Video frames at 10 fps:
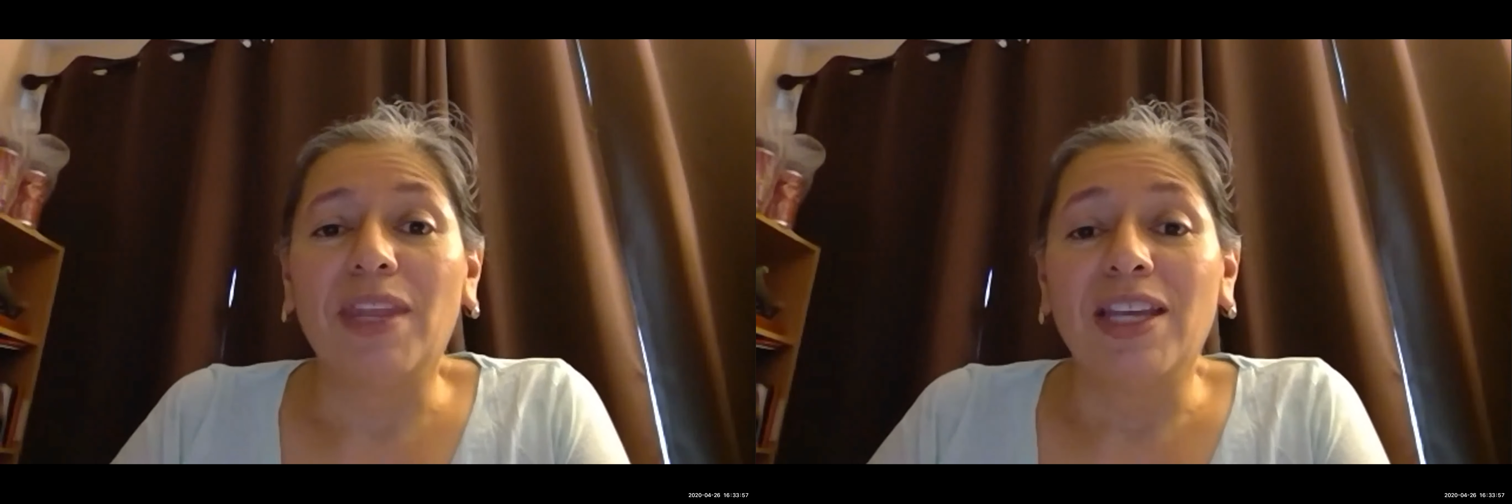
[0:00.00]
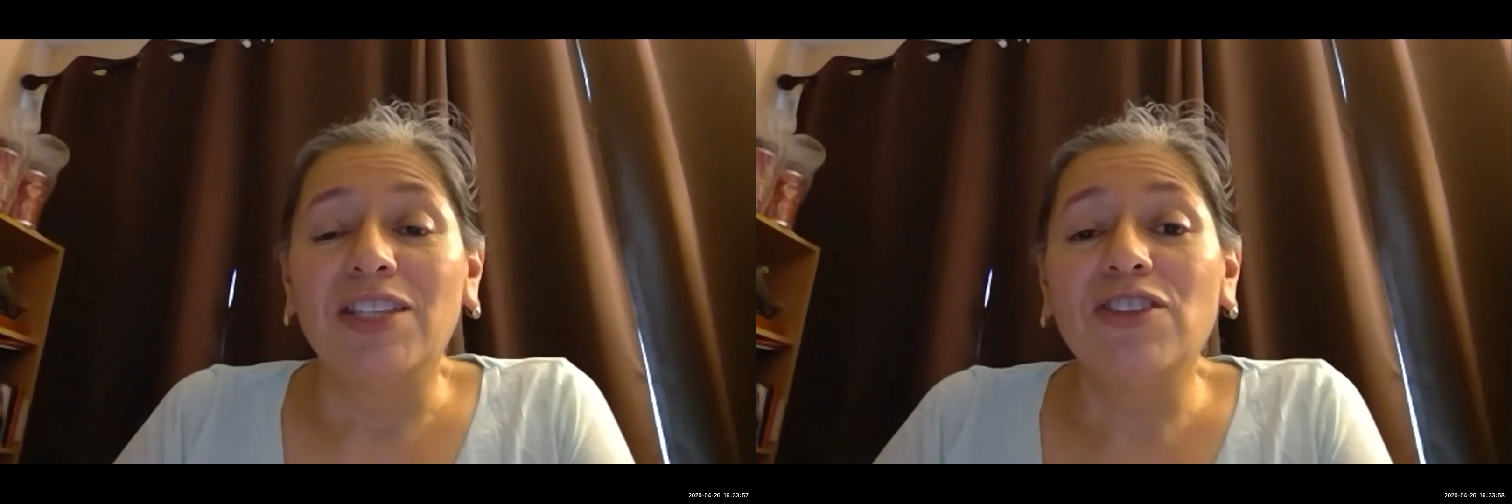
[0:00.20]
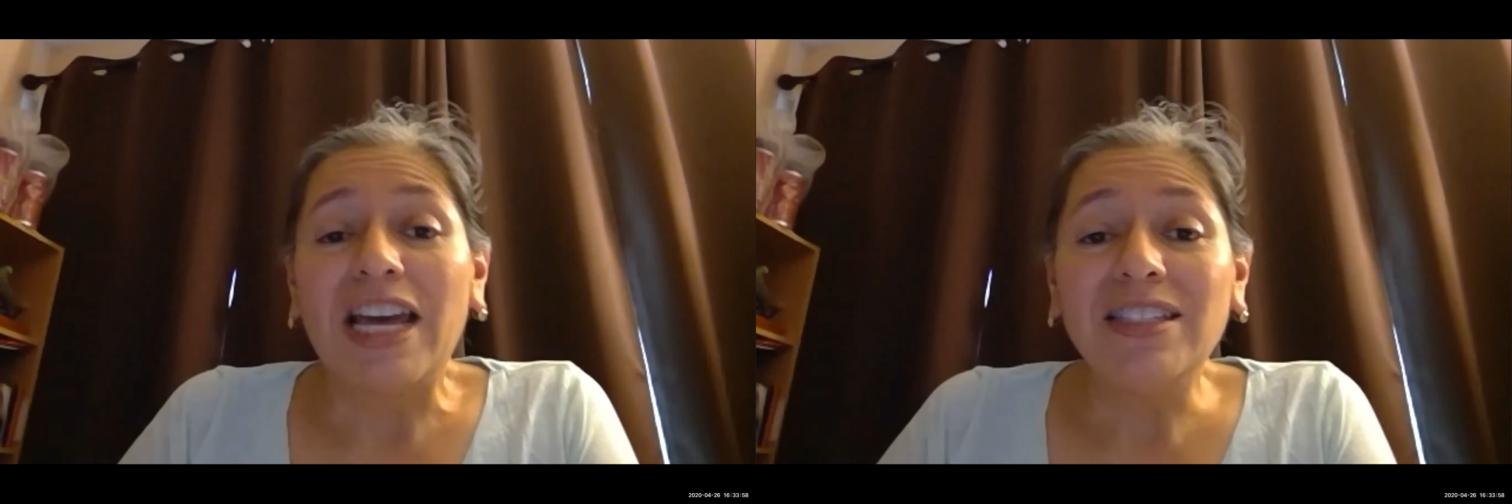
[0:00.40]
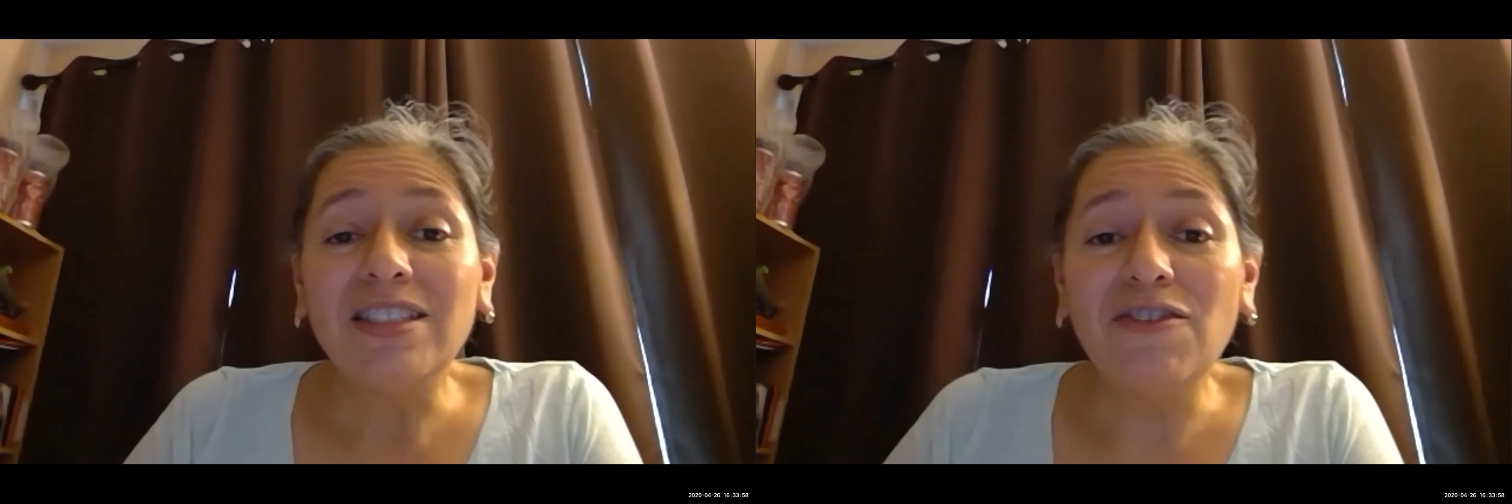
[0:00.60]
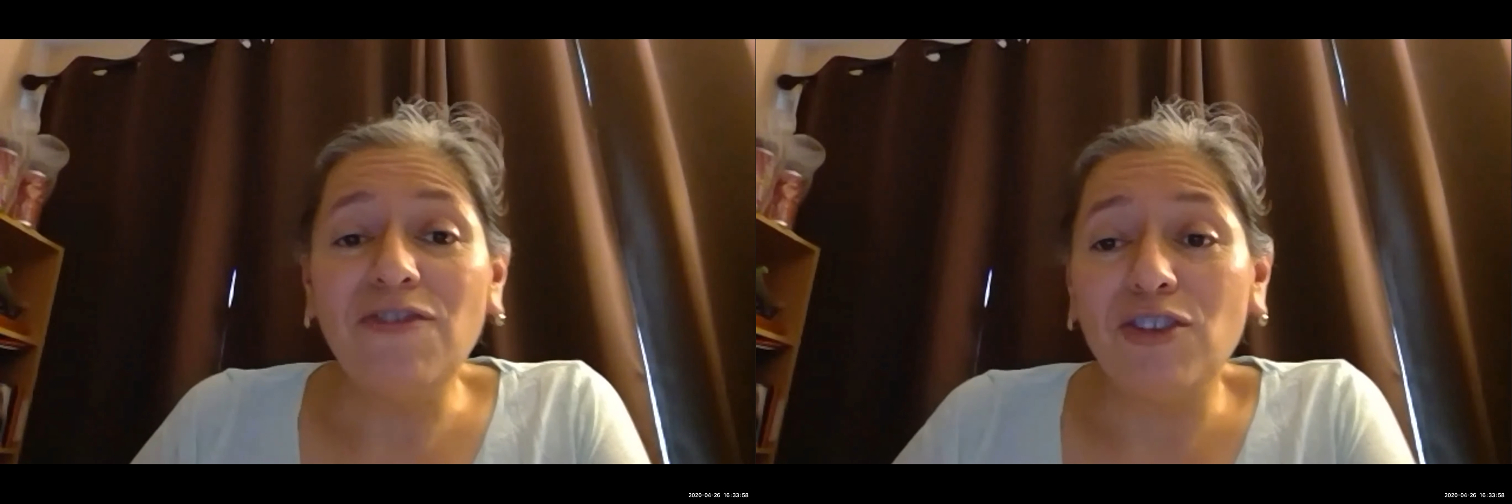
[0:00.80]
So that's
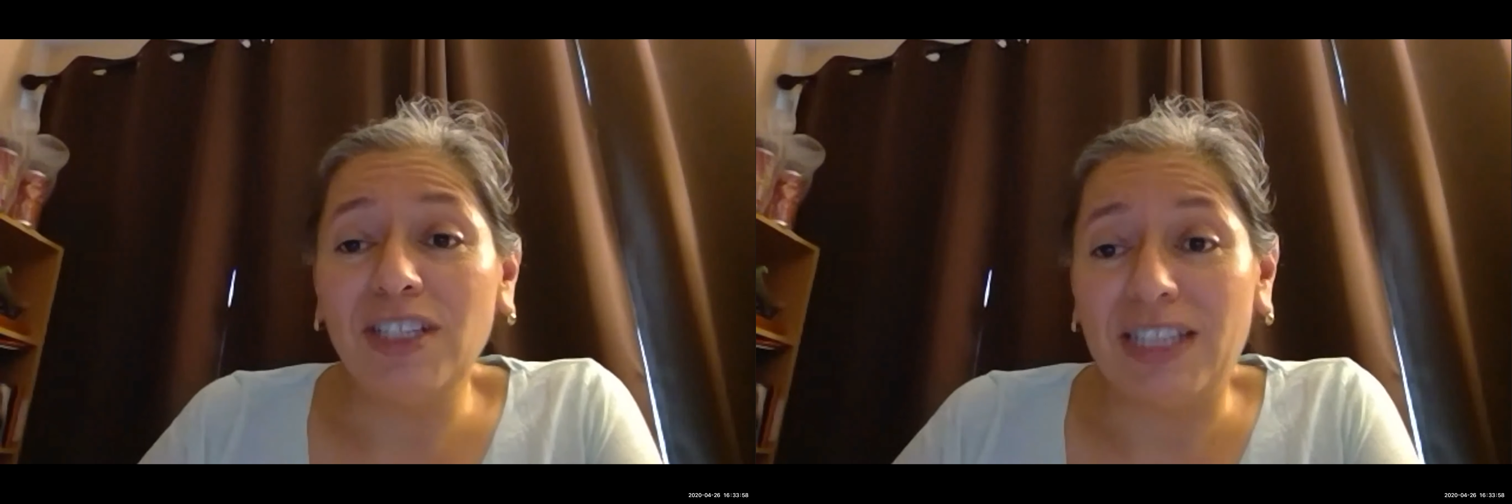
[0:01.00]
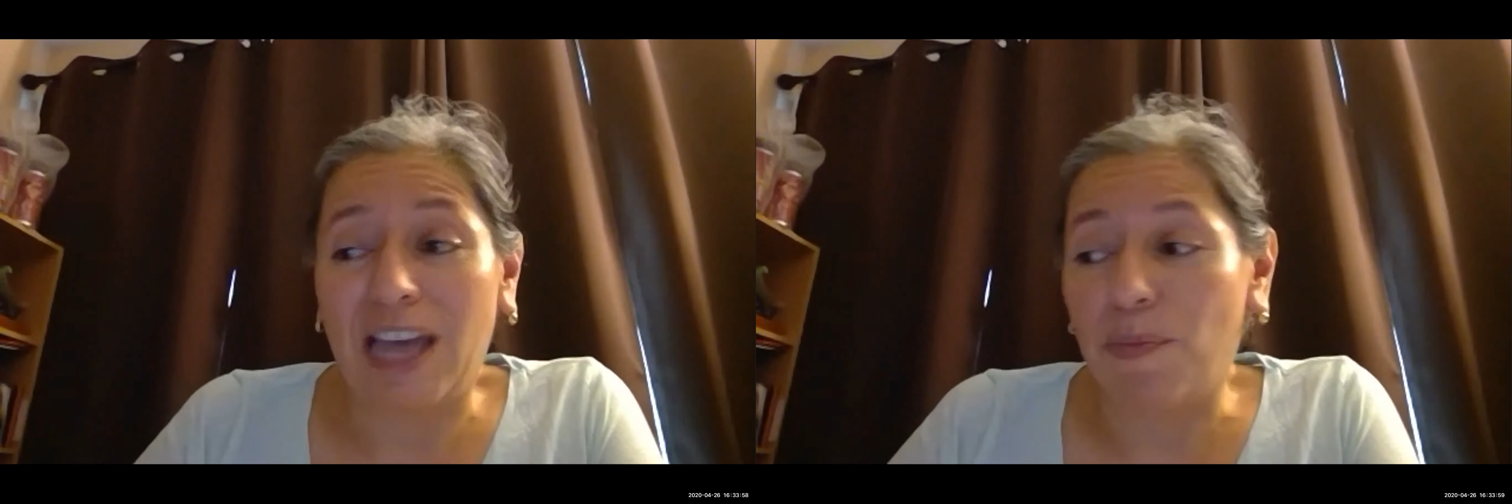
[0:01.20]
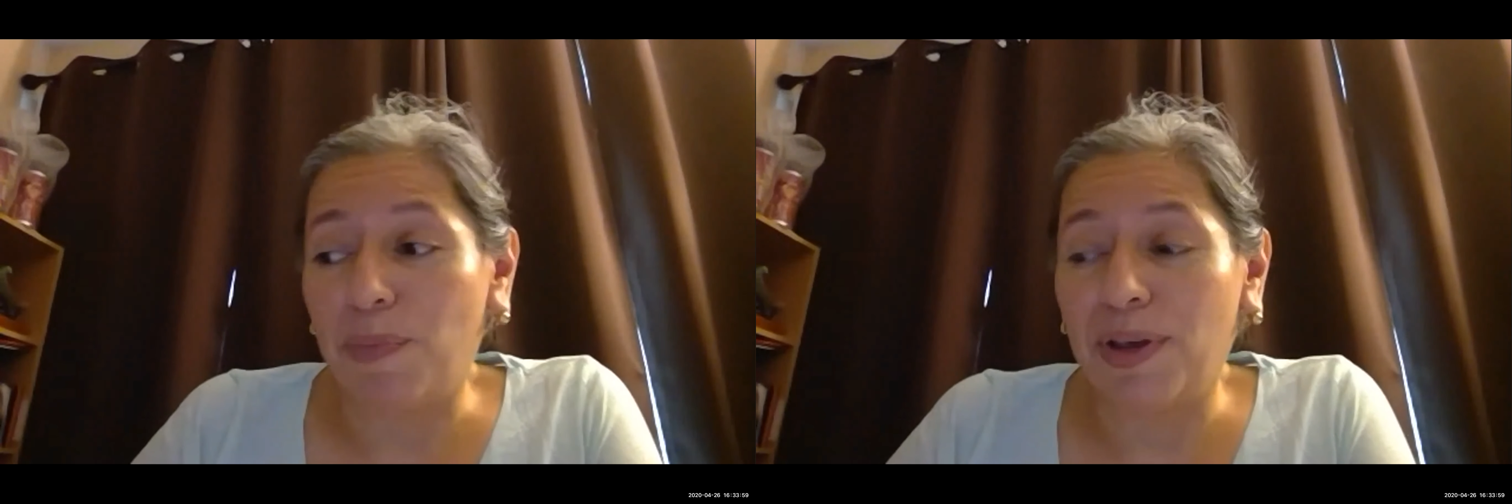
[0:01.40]
the first step,